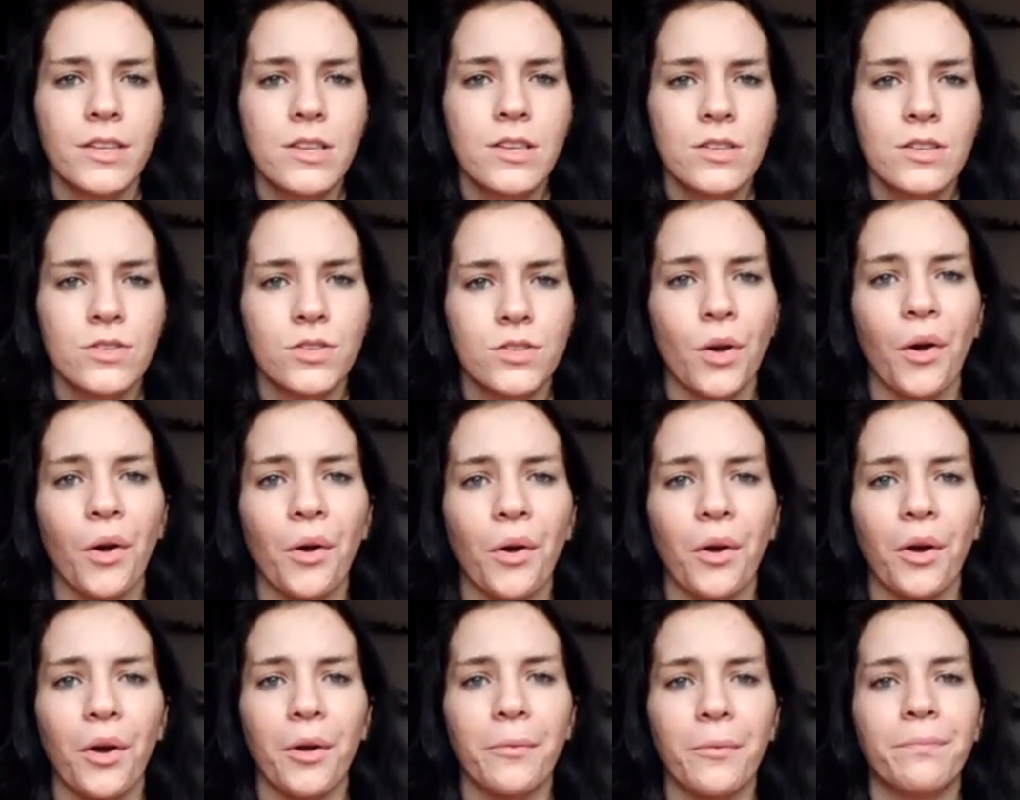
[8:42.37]

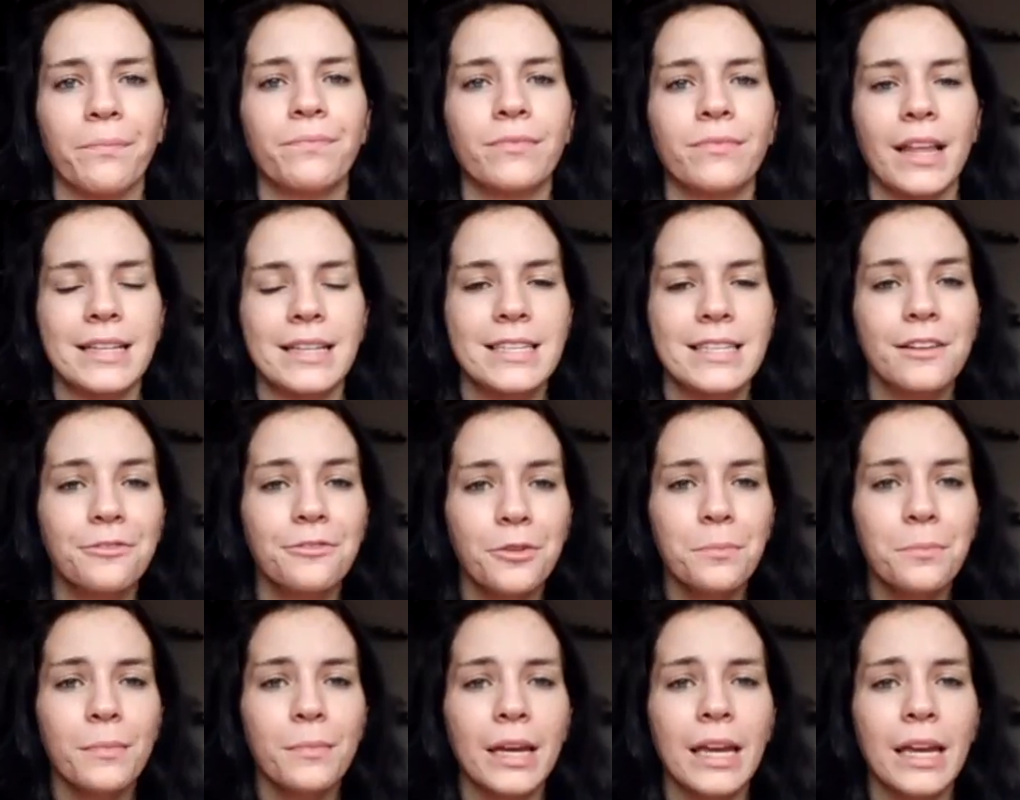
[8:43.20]
So that's it
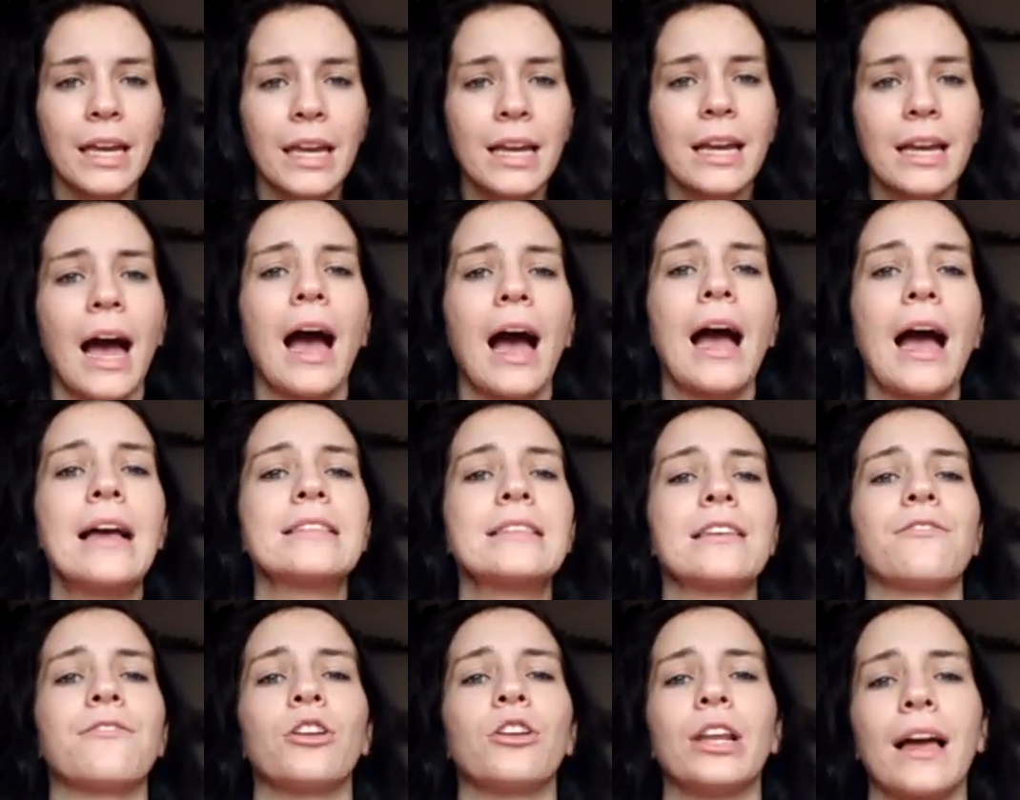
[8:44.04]
from me,
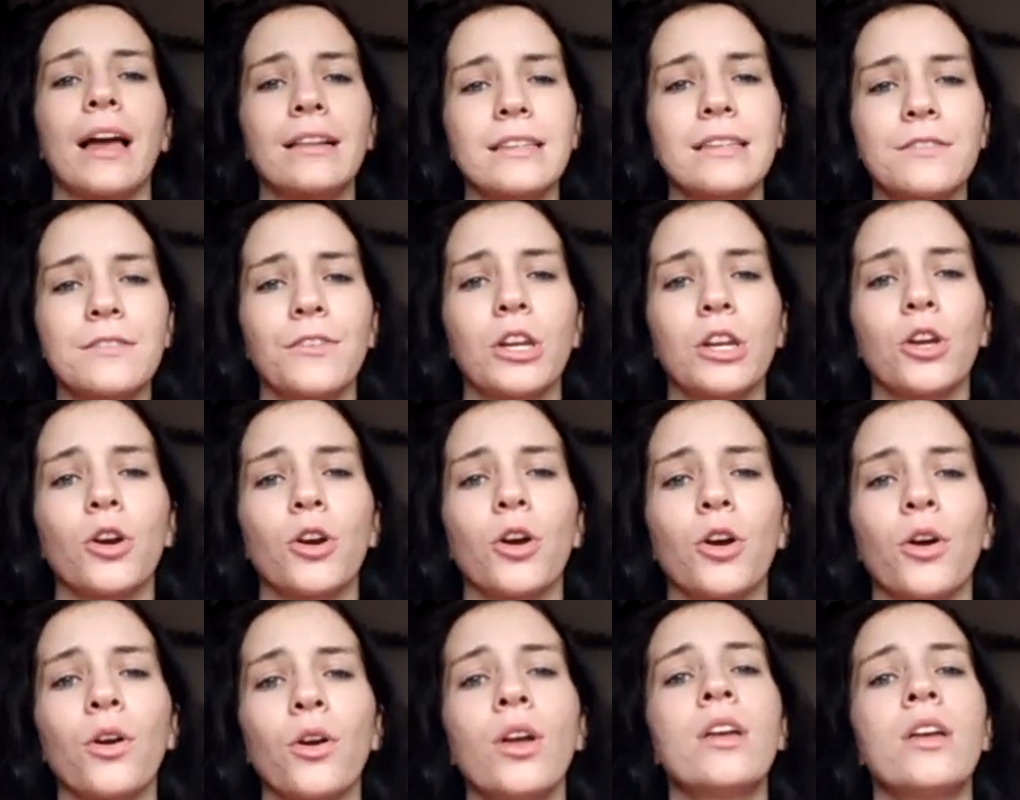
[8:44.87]
guys. If you like this
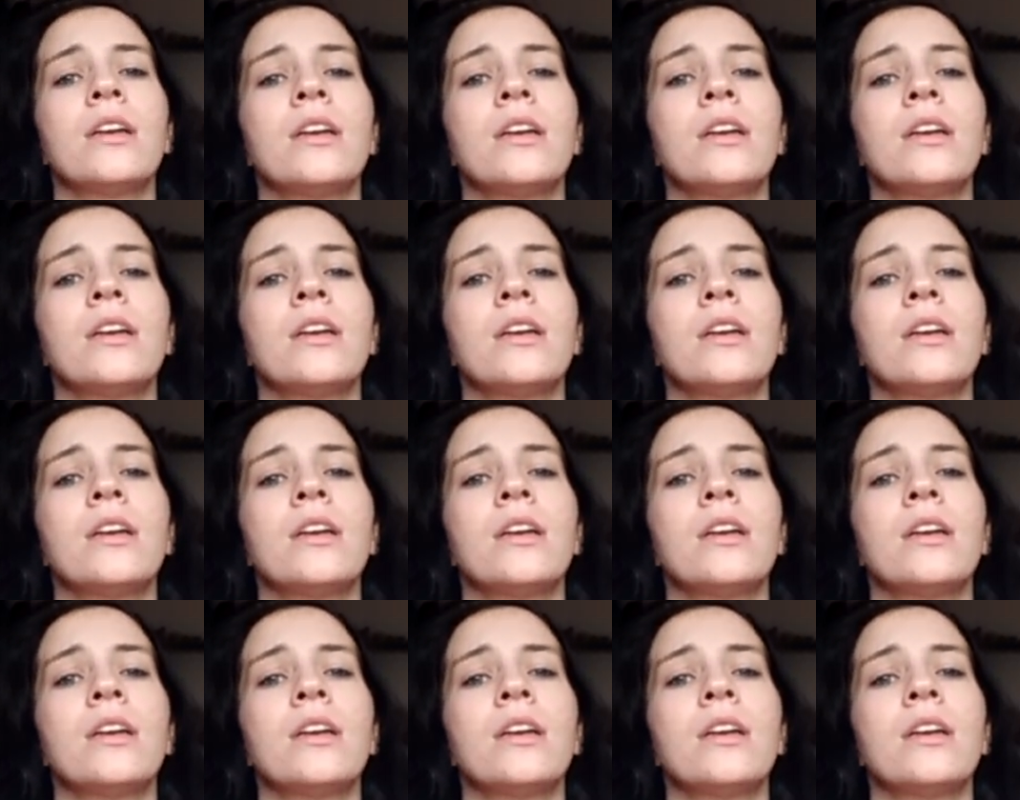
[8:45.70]
video,